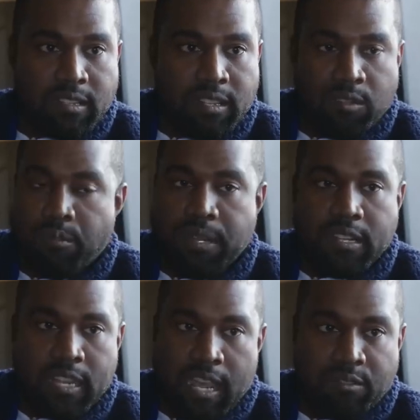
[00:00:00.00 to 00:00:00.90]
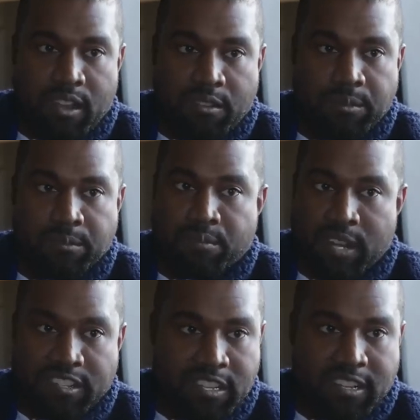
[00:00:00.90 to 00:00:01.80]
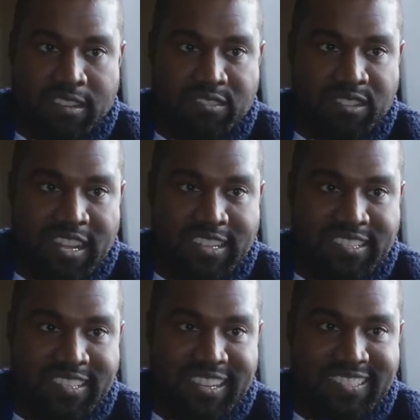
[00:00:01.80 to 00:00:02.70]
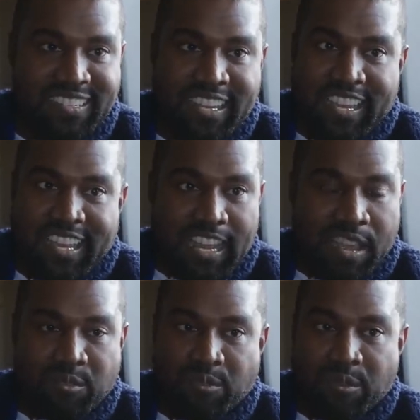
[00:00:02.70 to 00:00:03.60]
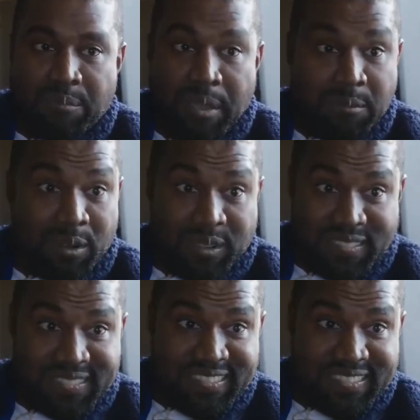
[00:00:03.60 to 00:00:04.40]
There will be a time where I will be president of the United States, and I will remember,